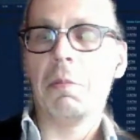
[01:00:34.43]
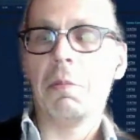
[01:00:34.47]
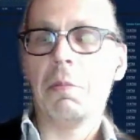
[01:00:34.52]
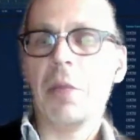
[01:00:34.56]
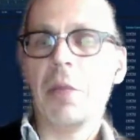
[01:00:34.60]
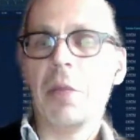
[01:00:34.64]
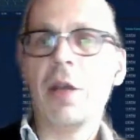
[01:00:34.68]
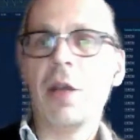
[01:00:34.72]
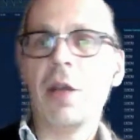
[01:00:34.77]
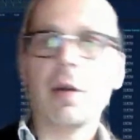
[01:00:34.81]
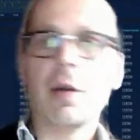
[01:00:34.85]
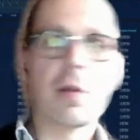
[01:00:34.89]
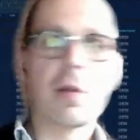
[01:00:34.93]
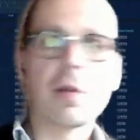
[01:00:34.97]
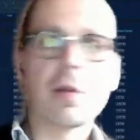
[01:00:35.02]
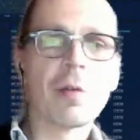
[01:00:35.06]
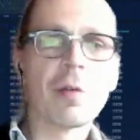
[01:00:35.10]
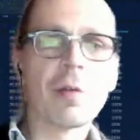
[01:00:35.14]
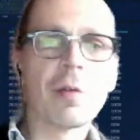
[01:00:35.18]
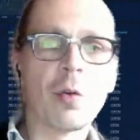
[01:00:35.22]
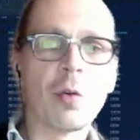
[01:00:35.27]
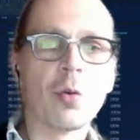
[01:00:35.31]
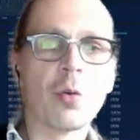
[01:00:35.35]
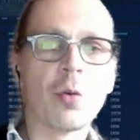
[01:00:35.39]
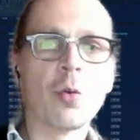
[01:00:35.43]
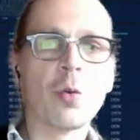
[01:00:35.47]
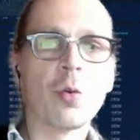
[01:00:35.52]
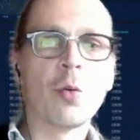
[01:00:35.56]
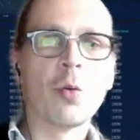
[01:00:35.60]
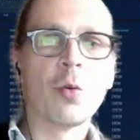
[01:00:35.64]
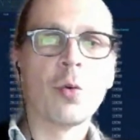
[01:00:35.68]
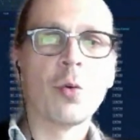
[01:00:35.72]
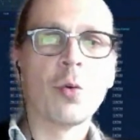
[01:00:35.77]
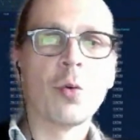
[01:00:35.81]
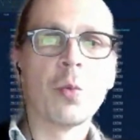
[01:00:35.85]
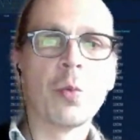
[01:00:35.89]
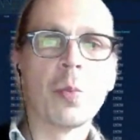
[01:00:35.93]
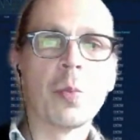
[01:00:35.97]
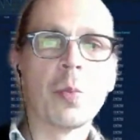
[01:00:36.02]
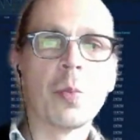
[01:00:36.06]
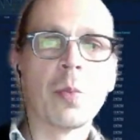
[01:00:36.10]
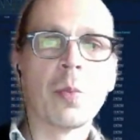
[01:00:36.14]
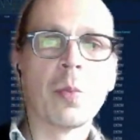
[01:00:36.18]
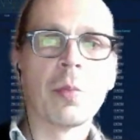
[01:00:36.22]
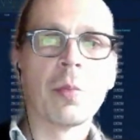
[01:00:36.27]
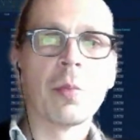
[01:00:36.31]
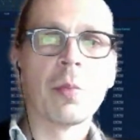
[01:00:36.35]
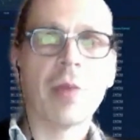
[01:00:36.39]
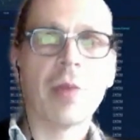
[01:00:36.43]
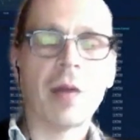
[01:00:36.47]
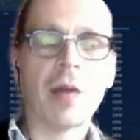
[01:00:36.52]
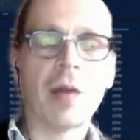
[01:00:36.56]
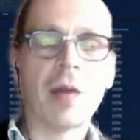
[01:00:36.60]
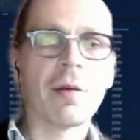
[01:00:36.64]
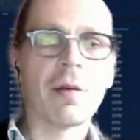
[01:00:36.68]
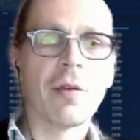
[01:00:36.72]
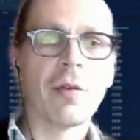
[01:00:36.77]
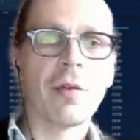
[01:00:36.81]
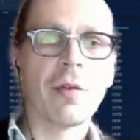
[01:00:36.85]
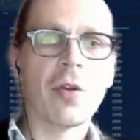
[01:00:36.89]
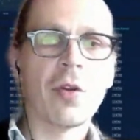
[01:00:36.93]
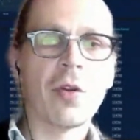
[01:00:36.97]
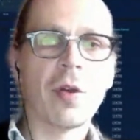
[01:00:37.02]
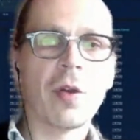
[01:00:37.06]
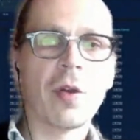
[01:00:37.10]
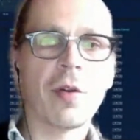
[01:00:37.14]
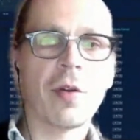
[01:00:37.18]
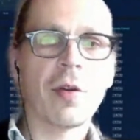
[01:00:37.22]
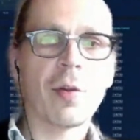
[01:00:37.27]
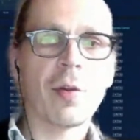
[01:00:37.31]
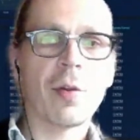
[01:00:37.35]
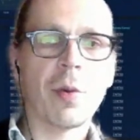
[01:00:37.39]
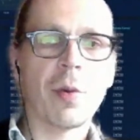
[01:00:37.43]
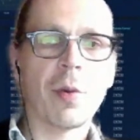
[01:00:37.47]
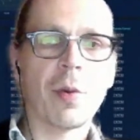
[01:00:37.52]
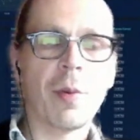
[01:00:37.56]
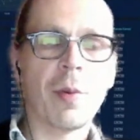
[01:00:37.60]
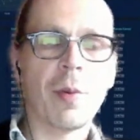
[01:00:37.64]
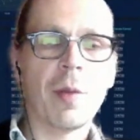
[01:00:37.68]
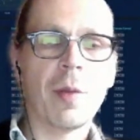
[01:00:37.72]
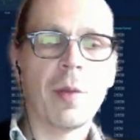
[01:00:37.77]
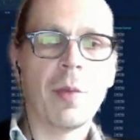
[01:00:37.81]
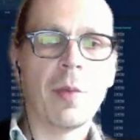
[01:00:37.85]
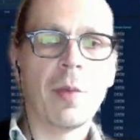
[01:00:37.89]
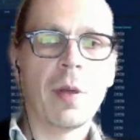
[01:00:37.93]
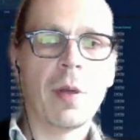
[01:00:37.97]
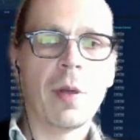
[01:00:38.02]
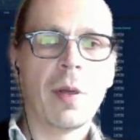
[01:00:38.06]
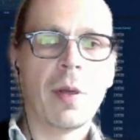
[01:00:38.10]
geared to tackle this research problem